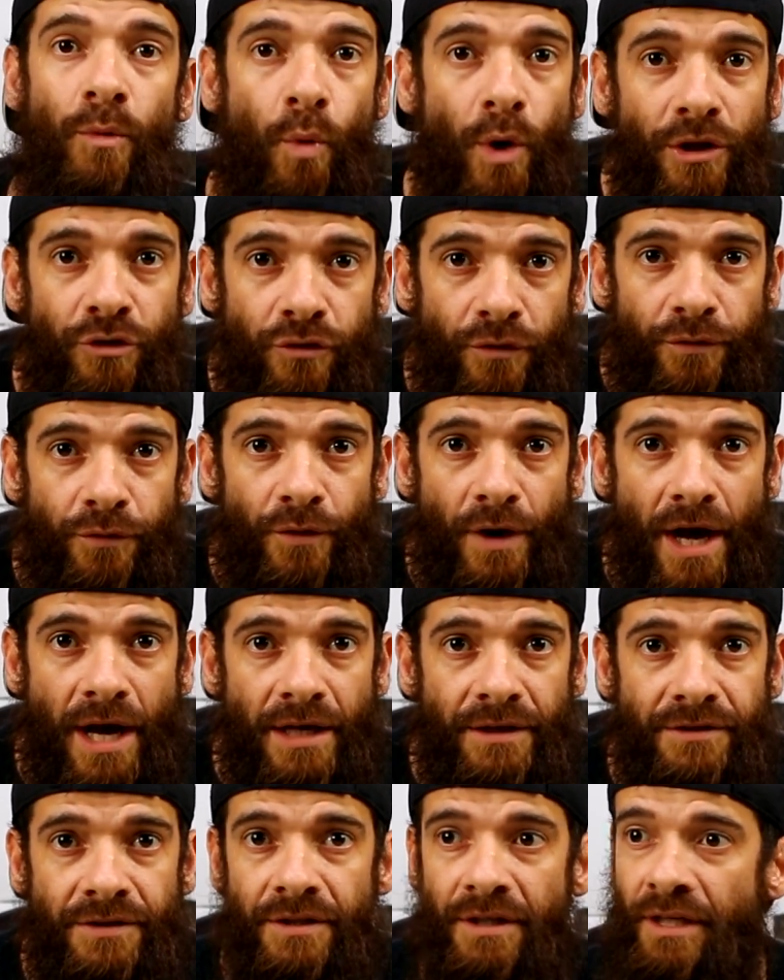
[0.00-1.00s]
went to
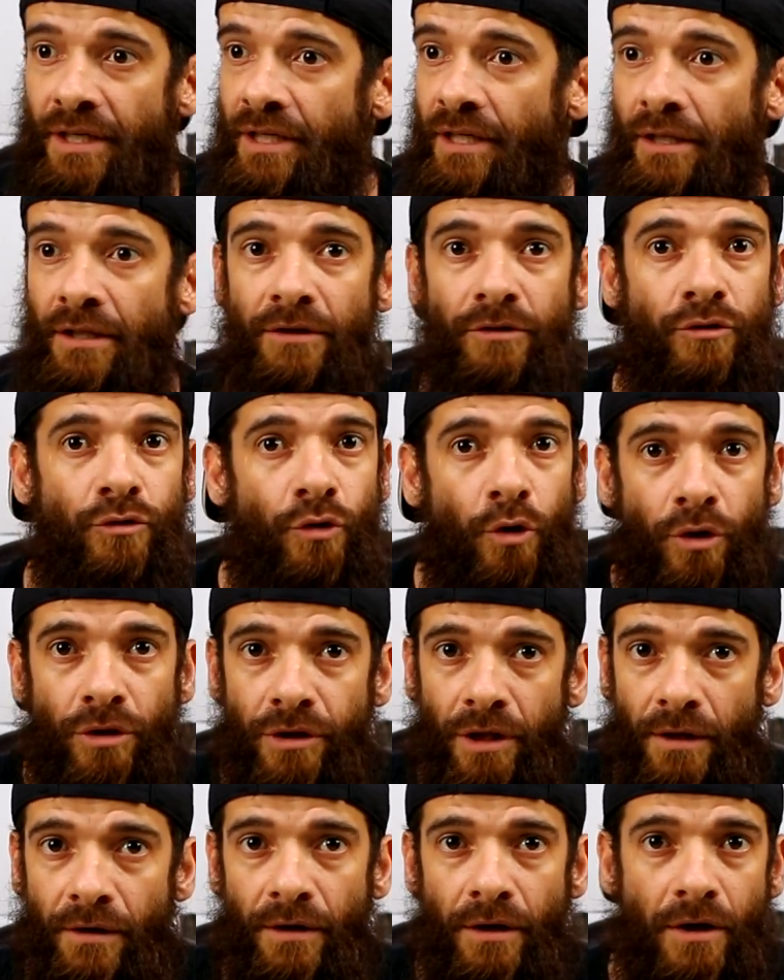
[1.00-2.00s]
France, he took
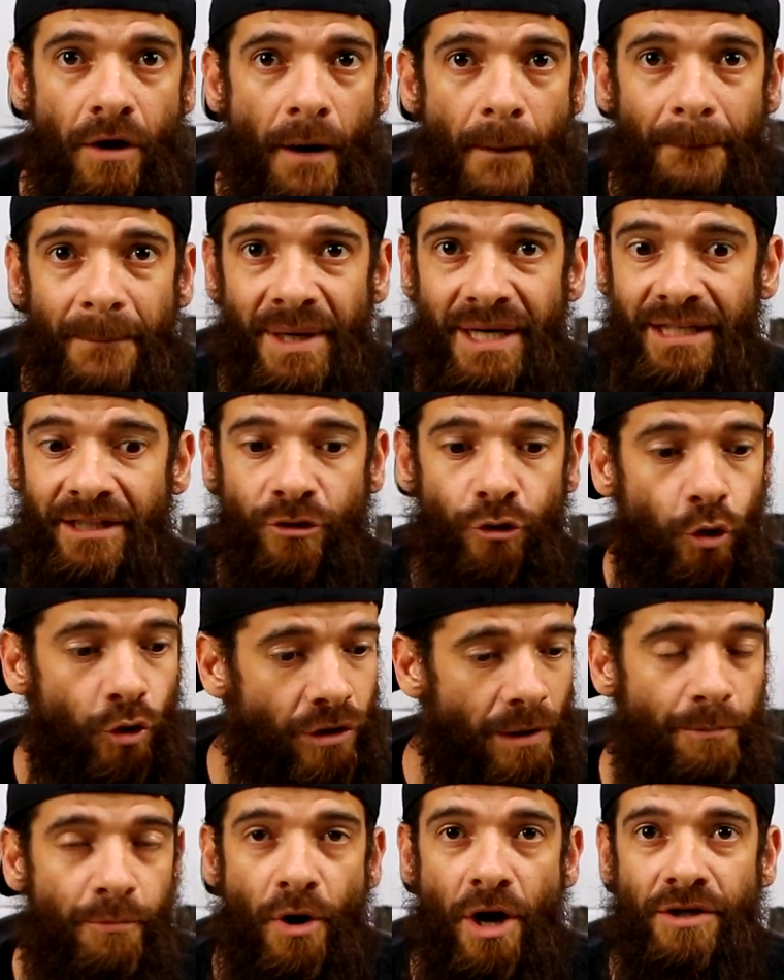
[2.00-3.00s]
the company, he took
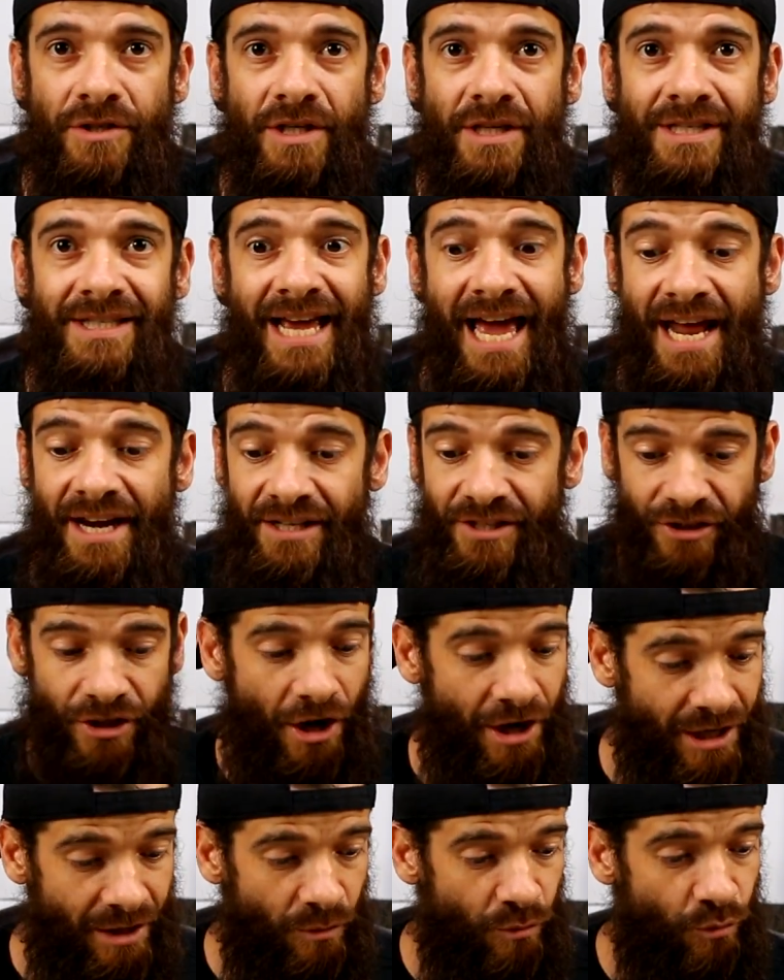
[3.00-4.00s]
the process, and
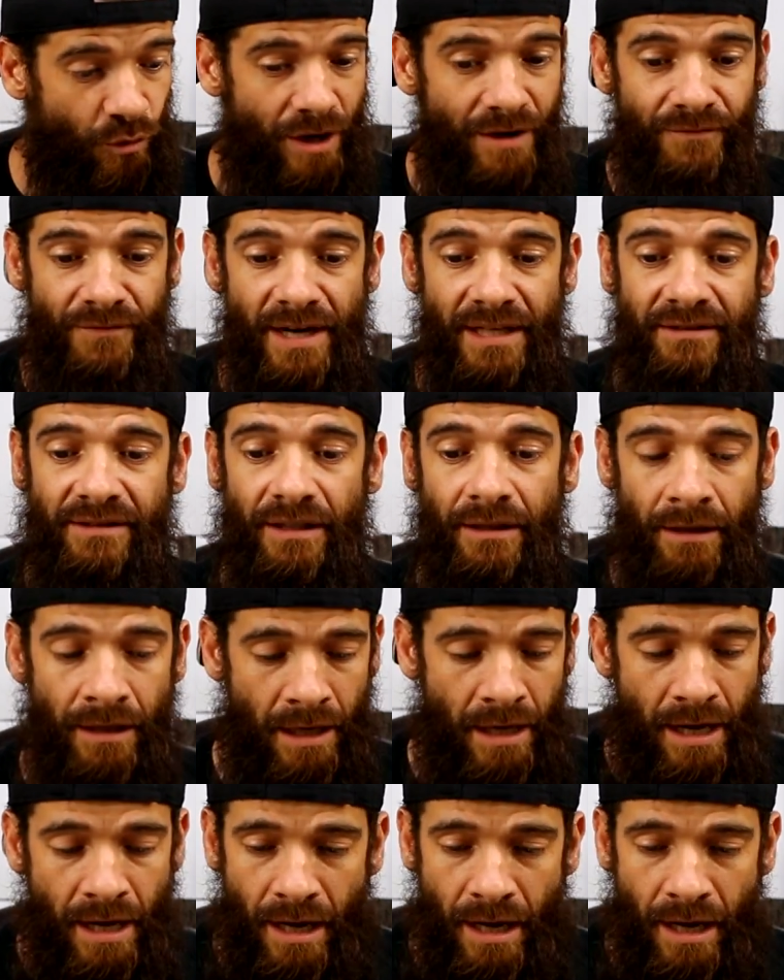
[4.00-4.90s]
started reinventing,